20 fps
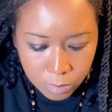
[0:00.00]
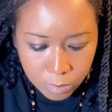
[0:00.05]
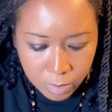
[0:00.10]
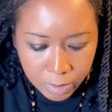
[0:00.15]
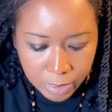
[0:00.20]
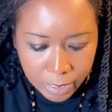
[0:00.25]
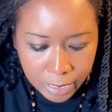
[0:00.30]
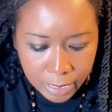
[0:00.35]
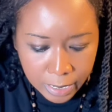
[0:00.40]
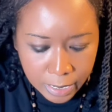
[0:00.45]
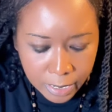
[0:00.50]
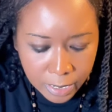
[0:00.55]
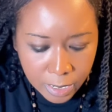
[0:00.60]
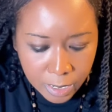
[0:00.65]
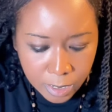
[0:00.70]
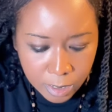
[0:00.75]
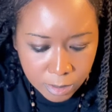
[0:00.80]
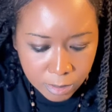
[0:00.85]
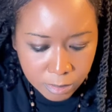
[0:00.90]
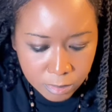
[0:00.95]

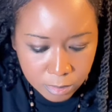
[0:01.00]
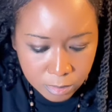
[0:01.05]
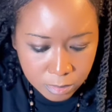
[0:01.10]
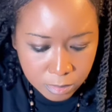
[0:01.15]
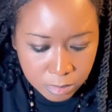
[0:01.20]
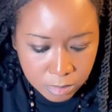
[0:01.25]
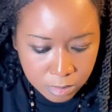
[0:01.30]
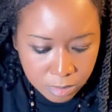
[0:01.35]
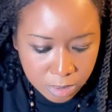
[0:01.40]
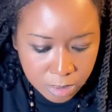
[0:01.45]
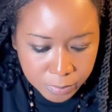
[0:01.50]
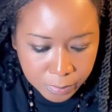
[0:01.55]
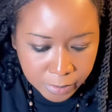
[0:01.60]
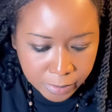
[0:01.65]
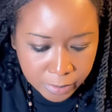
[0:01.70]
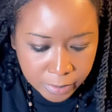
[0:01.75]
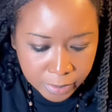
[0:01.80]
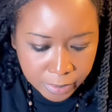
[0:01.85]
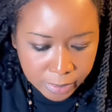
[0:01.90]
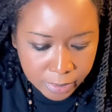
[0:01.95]
Yeah.
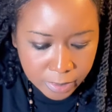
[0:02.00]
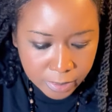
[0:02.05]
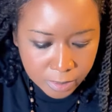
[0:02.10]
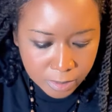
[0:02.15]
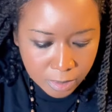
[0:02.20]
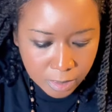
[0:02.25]
Spirit,